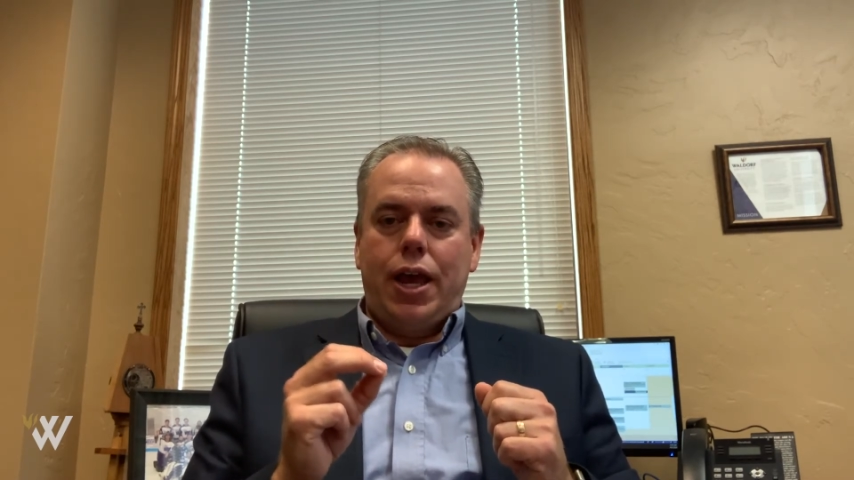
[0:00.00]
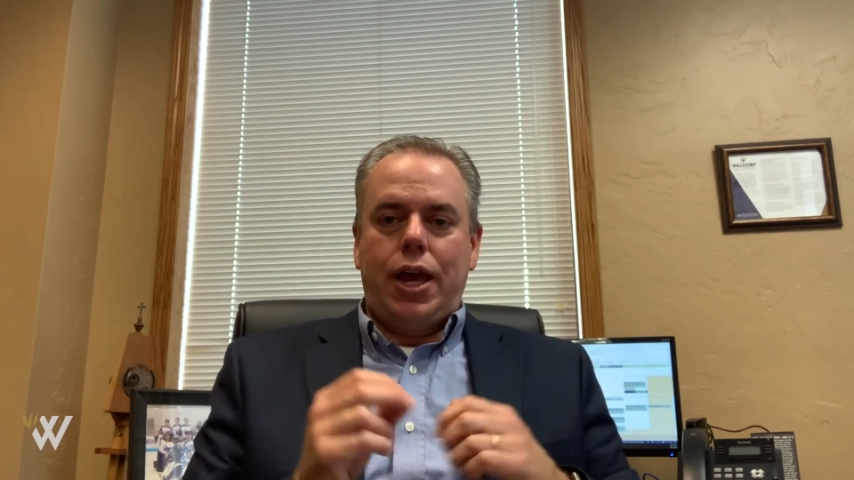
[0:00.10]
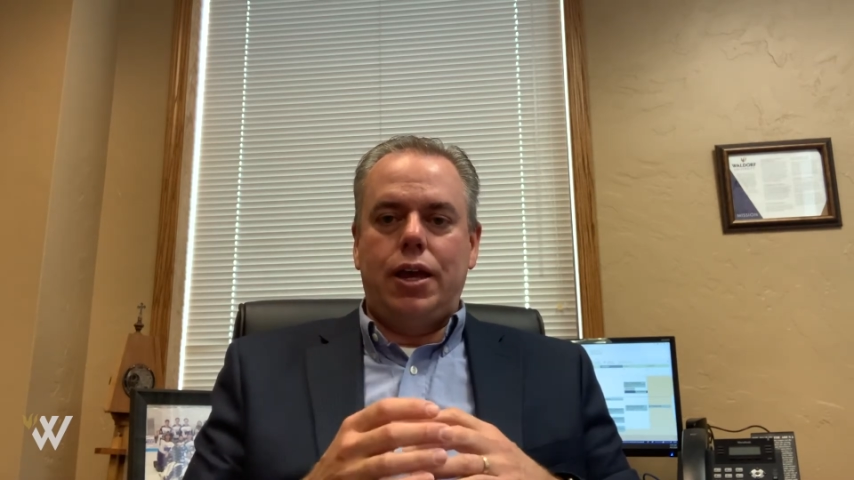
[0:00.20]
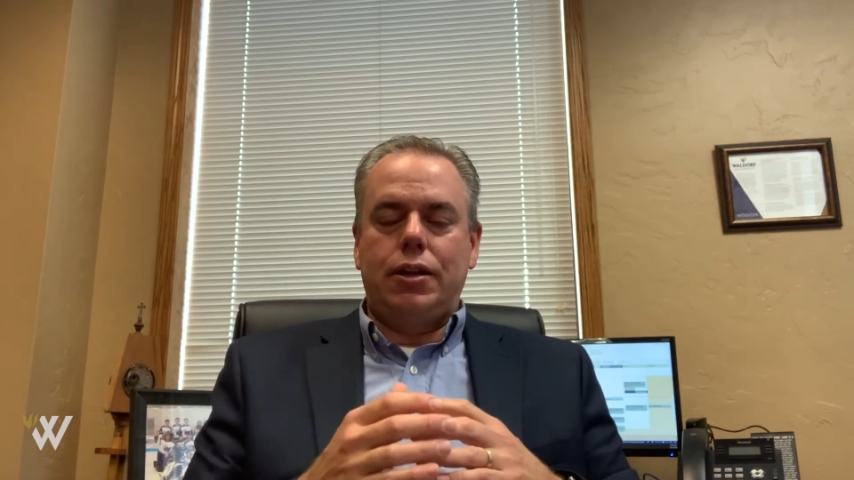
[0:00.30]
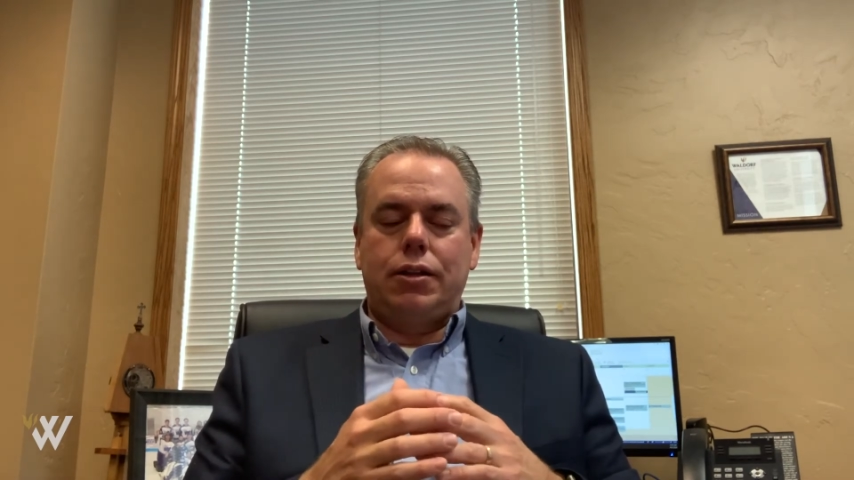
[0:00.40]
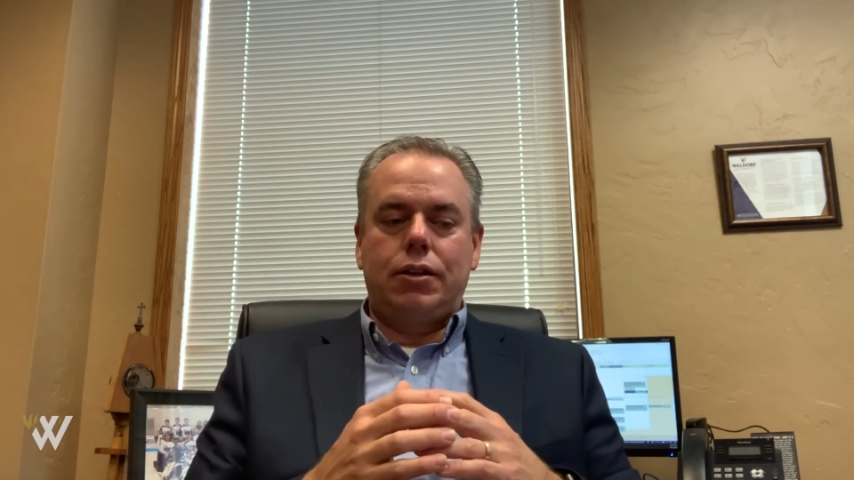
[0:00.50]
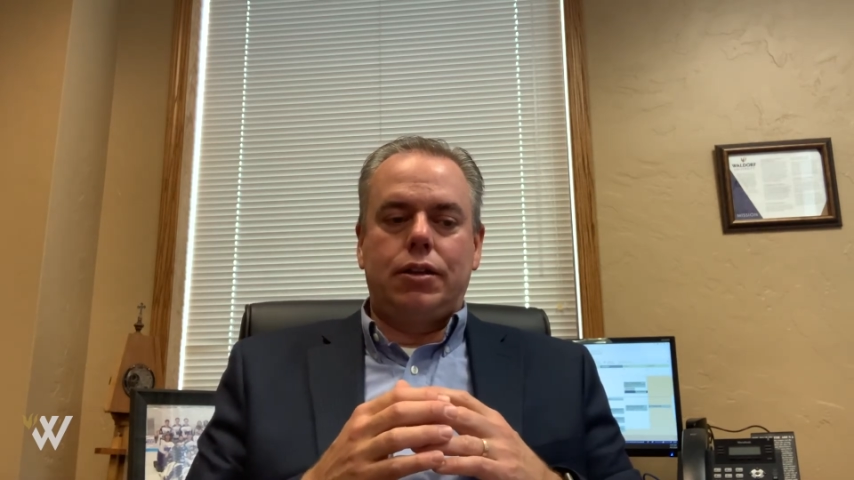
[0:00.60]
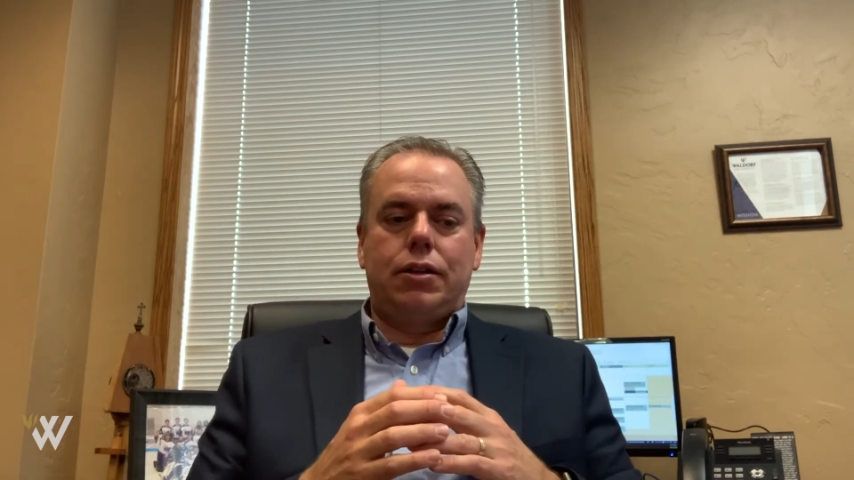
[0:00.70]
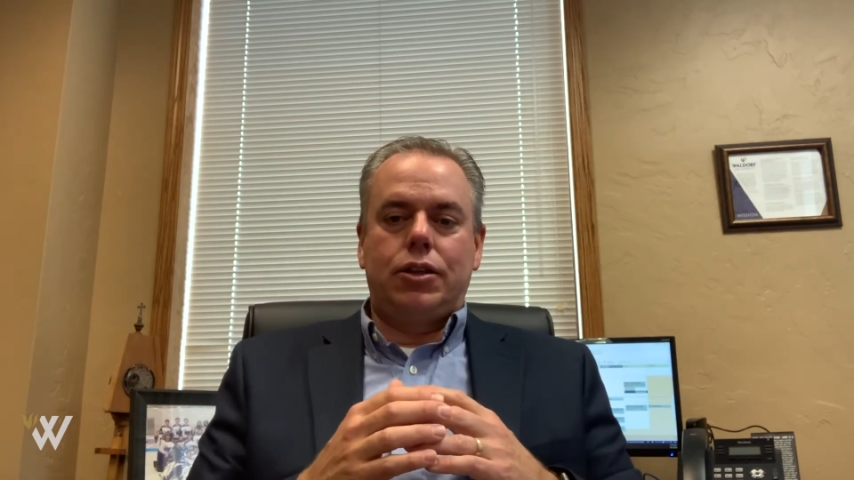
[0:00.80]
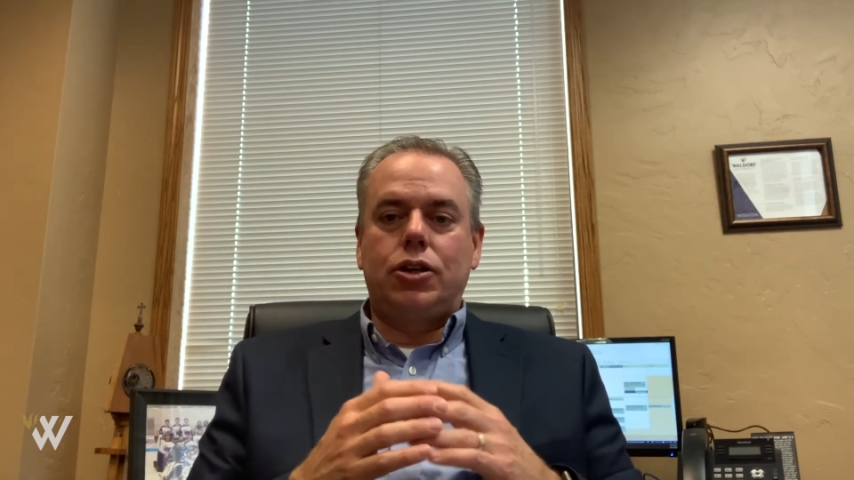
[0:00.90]
And
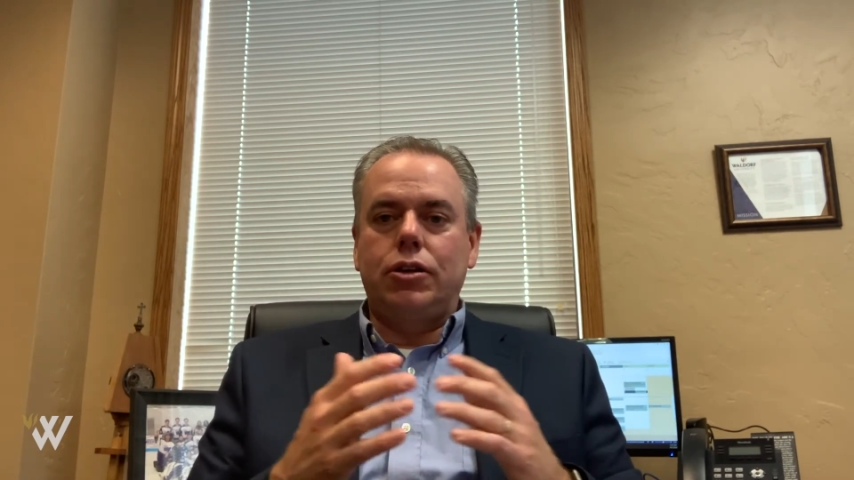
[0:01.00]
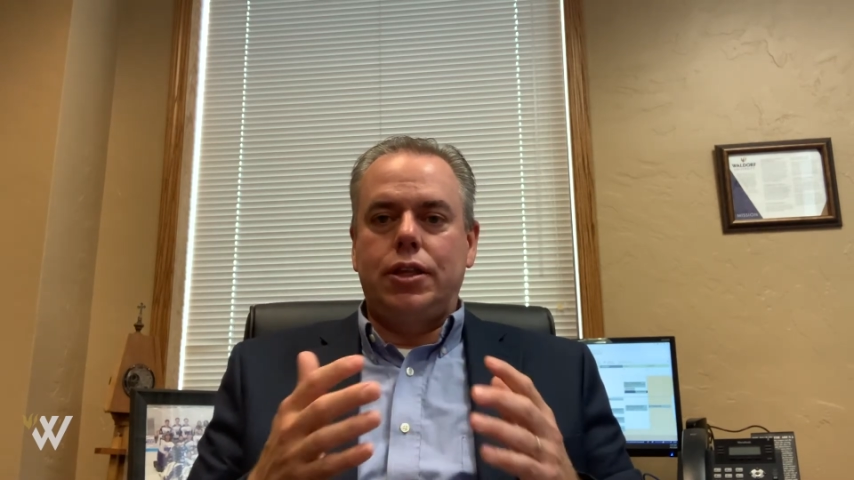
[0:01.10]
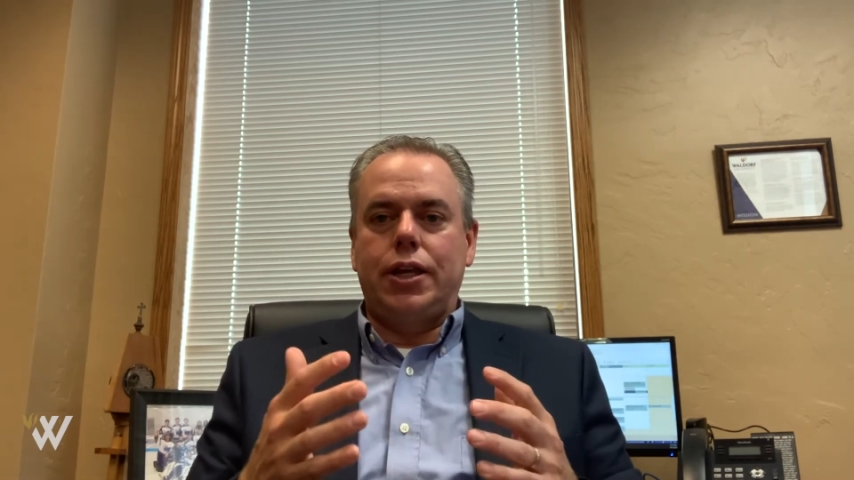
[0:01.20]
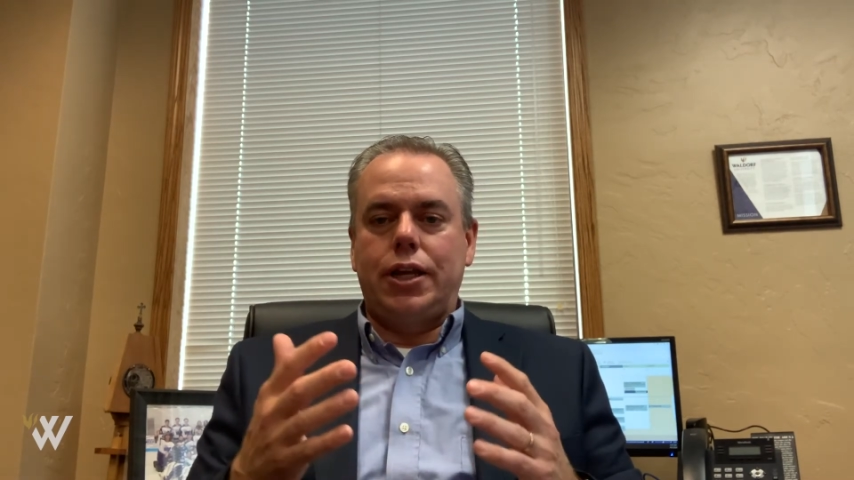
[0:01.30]
the good thing